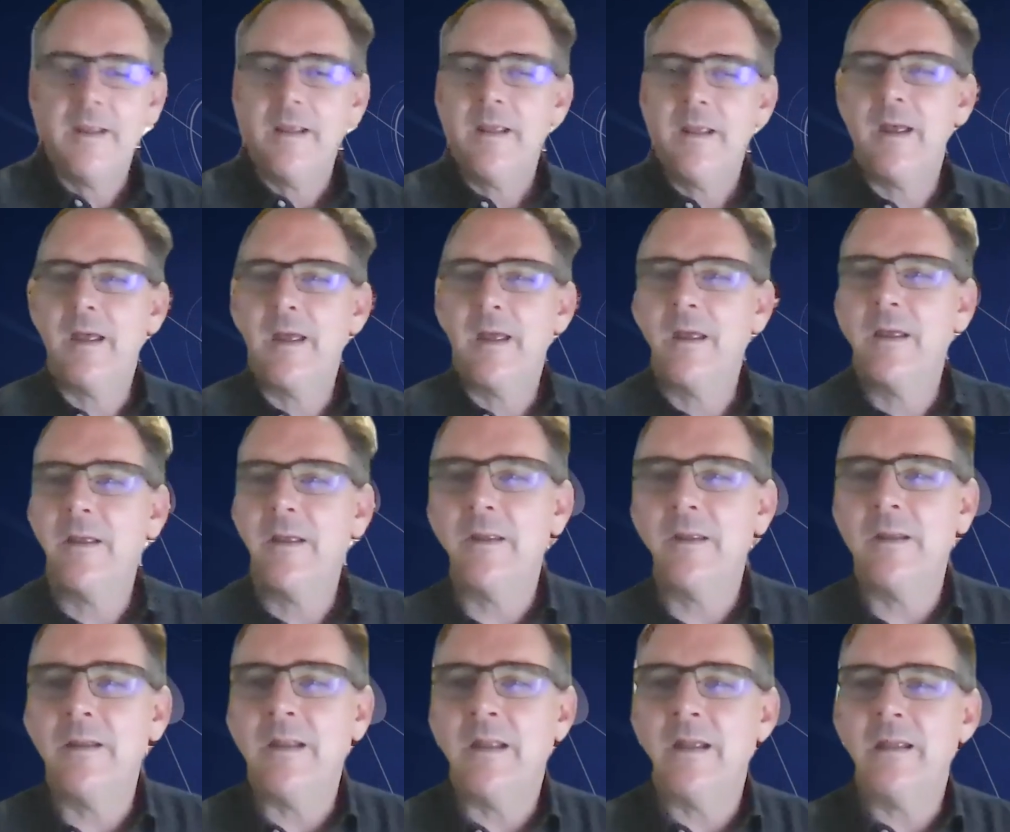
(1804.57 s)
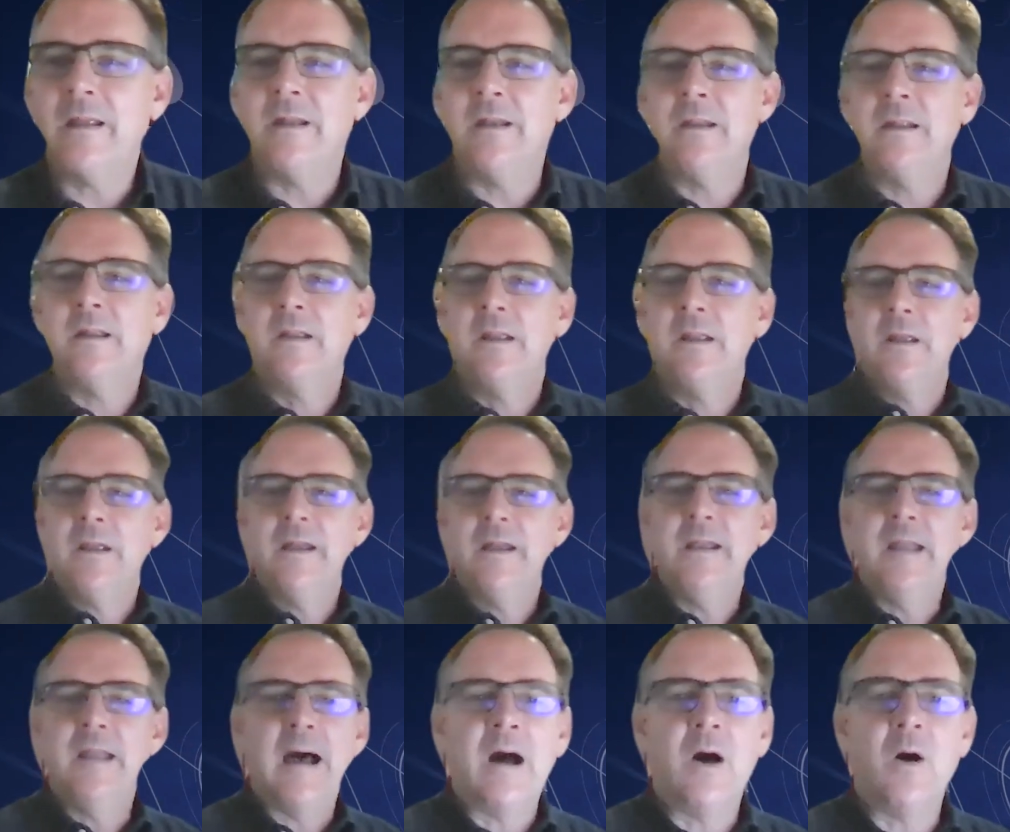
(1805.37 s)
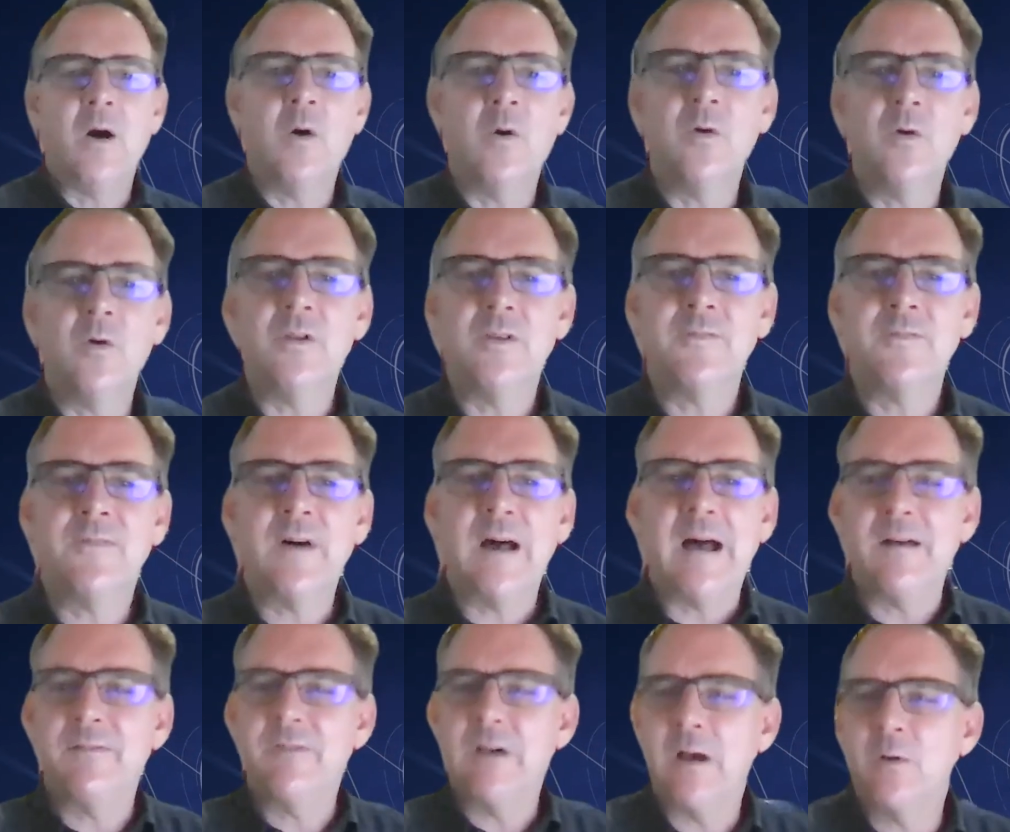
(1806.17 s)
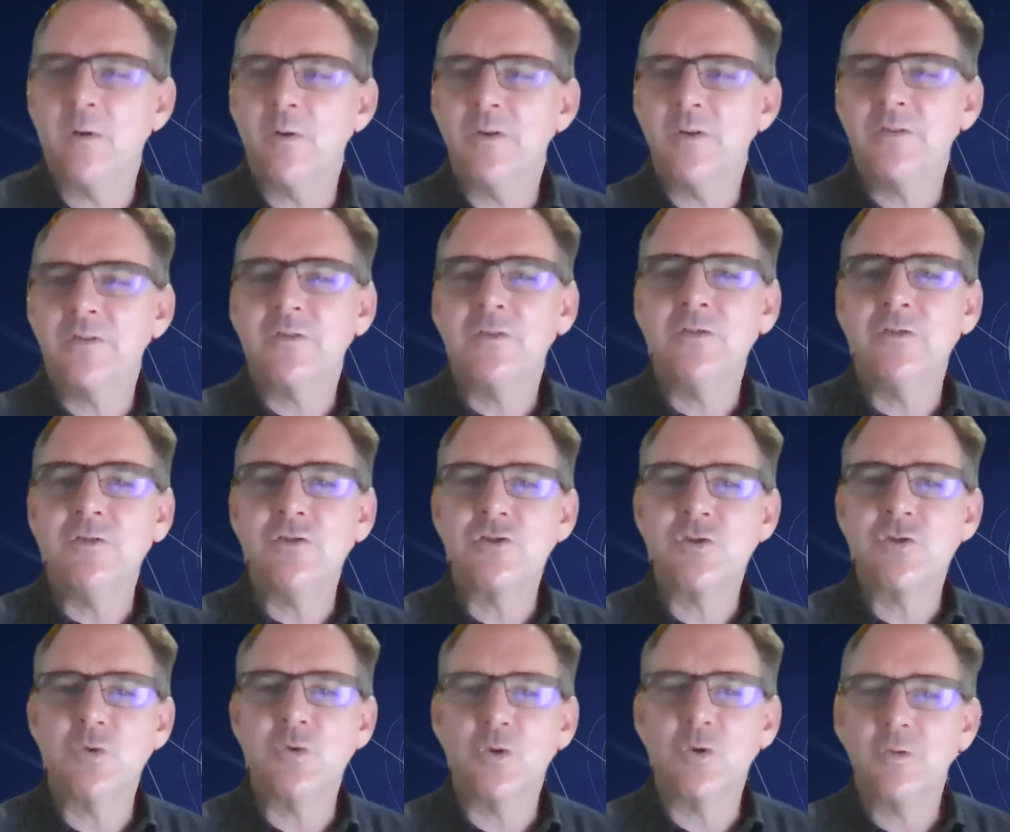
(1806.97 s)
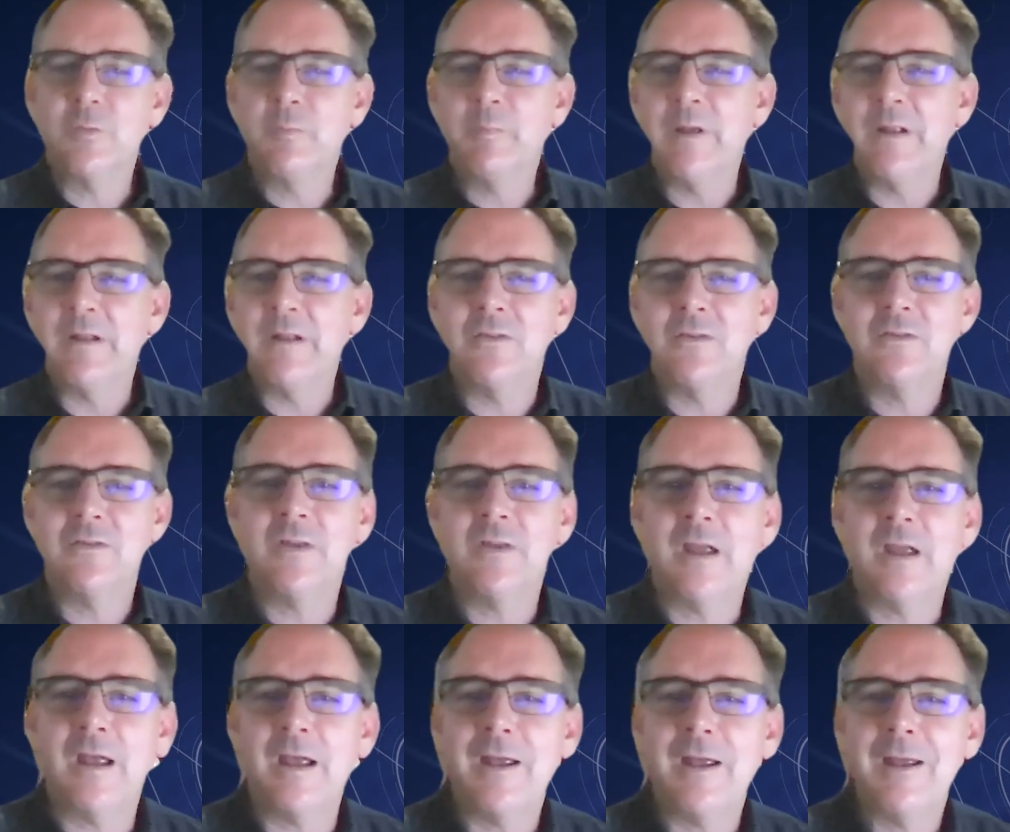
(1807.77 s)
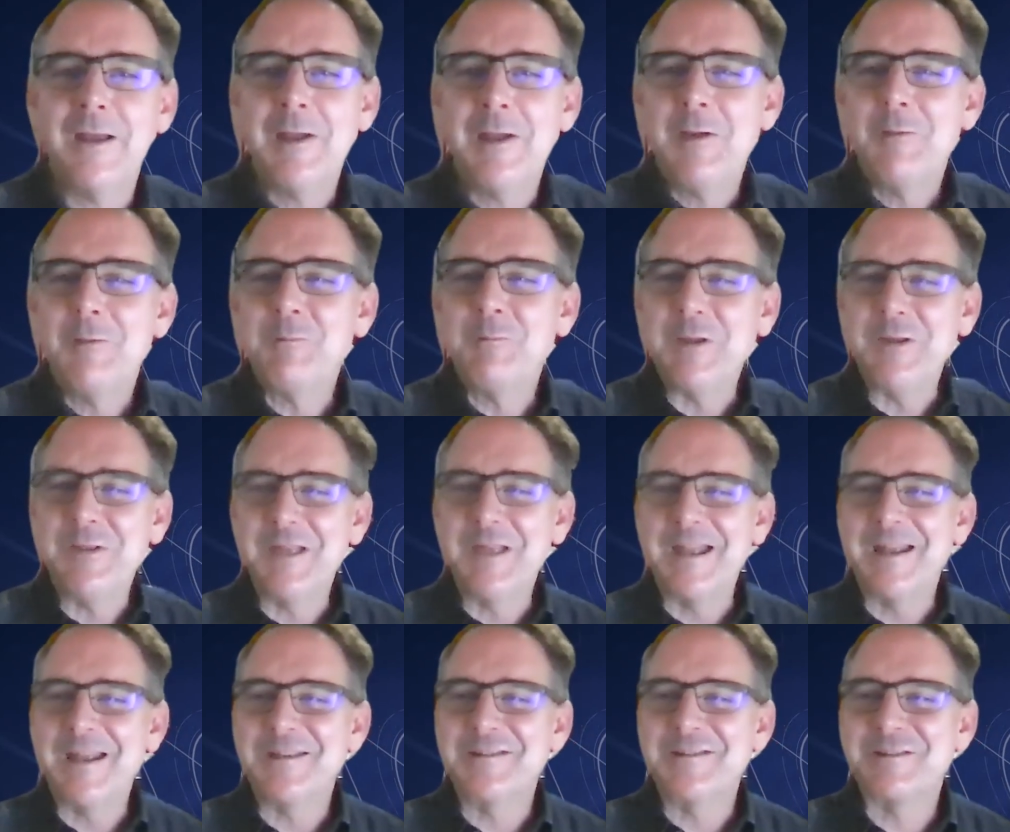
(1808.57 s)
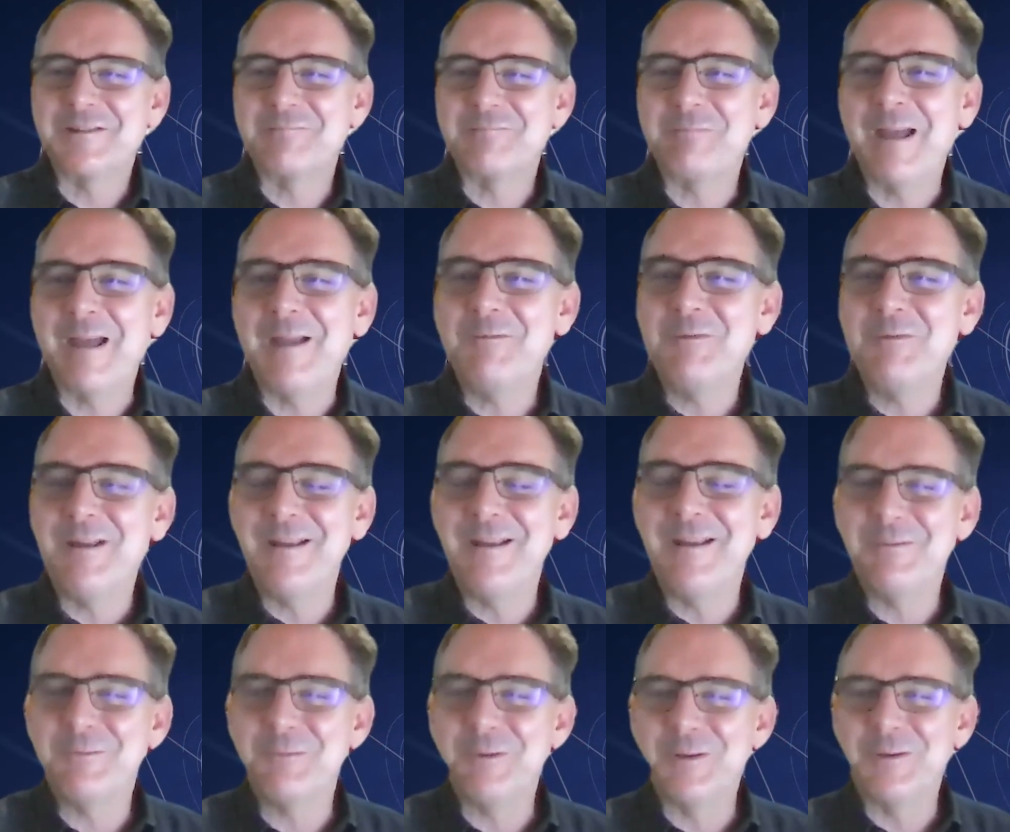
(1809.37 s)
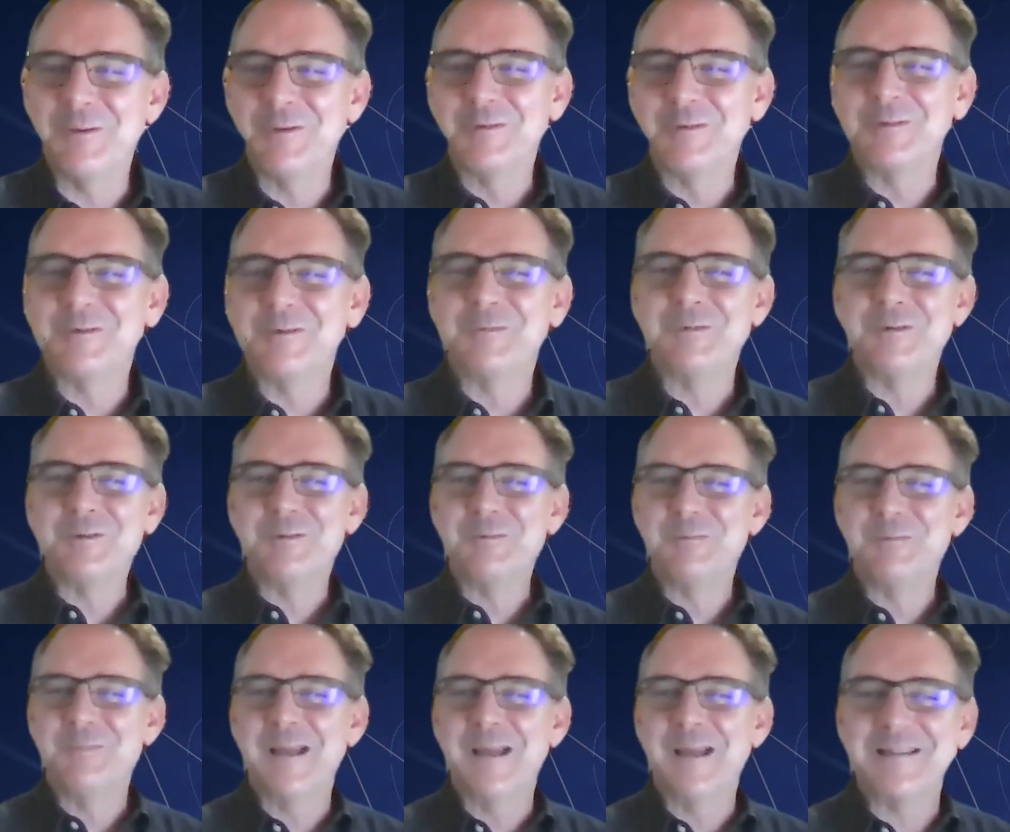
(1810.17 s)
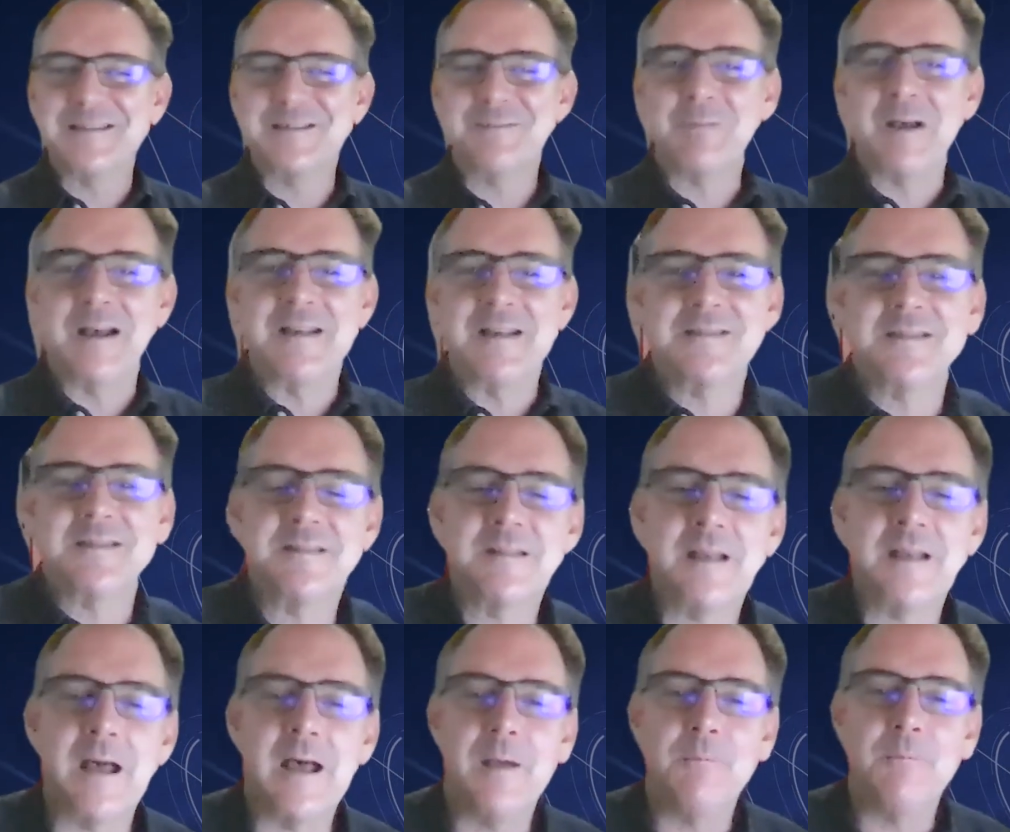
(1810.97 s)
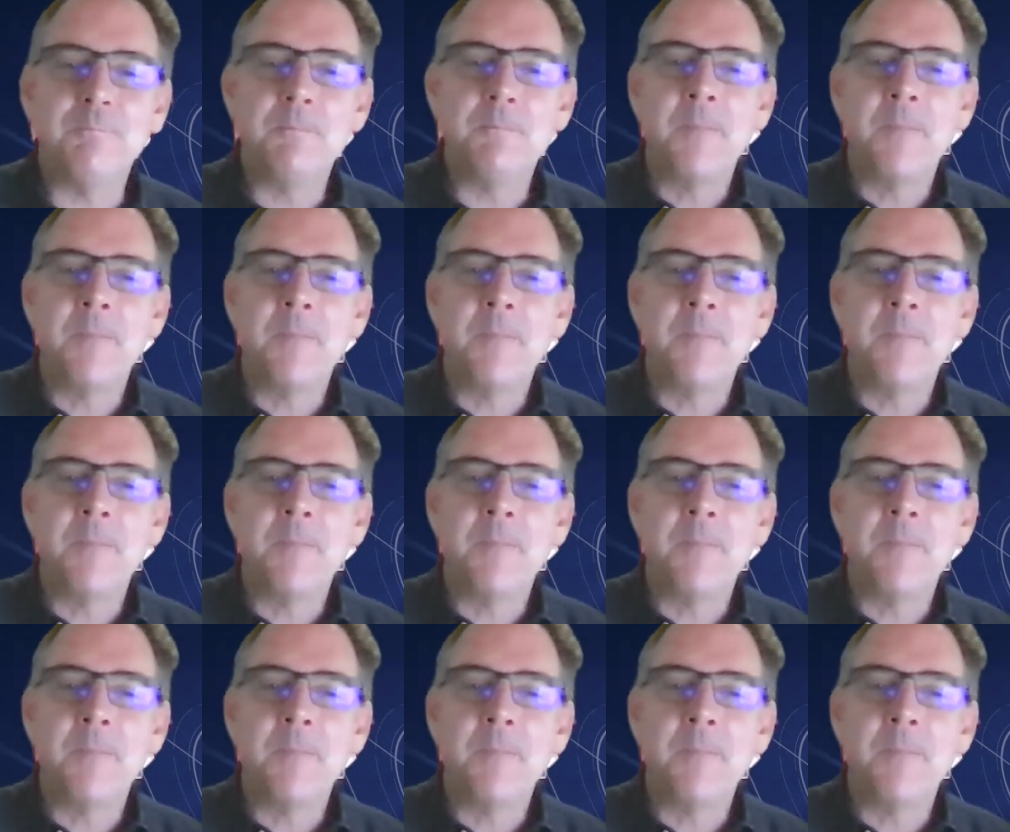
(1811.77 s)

An hour is 5 hours too short. But be that as it may, we'll maximize the time.